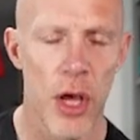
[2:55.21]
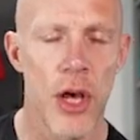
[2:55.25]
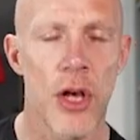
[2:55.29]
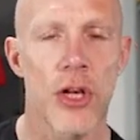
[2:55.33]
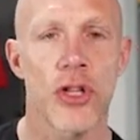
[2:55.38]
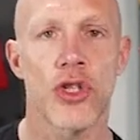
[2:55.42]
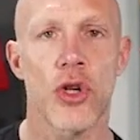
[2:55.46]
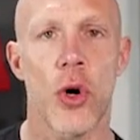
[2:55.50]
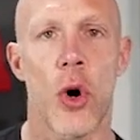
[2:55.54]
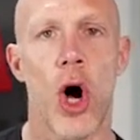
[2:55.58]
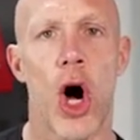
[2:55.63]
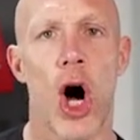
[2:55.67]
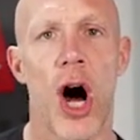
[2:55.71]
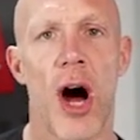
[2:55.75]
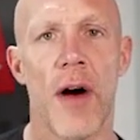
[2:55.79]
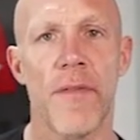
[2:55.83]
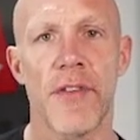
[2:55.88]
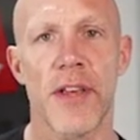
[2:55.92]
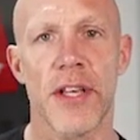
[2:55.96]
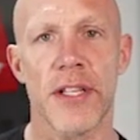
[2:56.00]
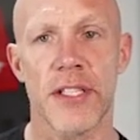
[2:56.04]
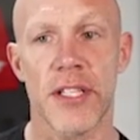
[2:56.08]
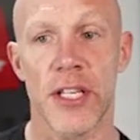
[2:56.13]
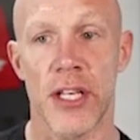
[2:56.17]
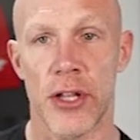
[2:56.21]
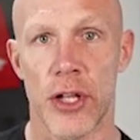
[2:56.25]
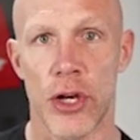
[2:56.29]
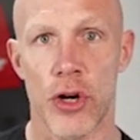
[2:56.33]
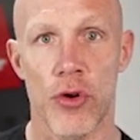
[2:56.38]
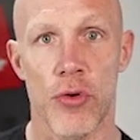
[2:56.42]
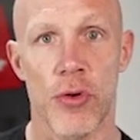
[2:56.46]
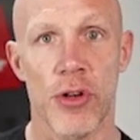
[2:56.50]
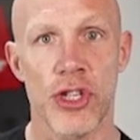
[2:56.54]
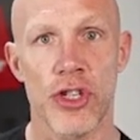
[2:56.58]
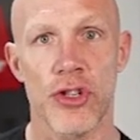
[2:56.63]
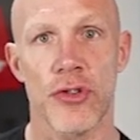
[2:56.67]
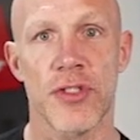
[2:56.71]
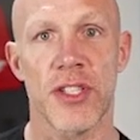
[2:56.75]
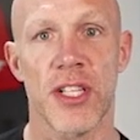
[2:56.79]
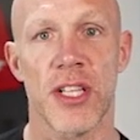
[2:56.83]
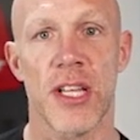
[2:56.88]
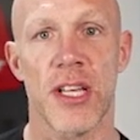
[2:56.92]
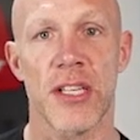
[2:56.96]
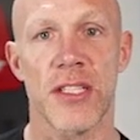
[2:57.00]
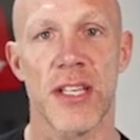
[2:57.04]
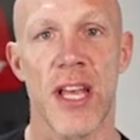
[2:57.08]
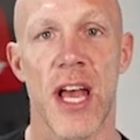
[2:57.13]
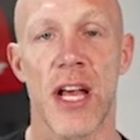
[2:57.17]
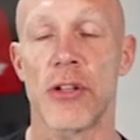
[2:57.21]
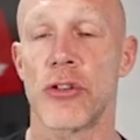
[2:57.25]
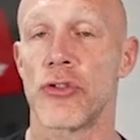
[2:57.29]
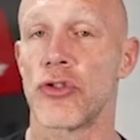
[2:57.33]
So obviously the creatures in this deck,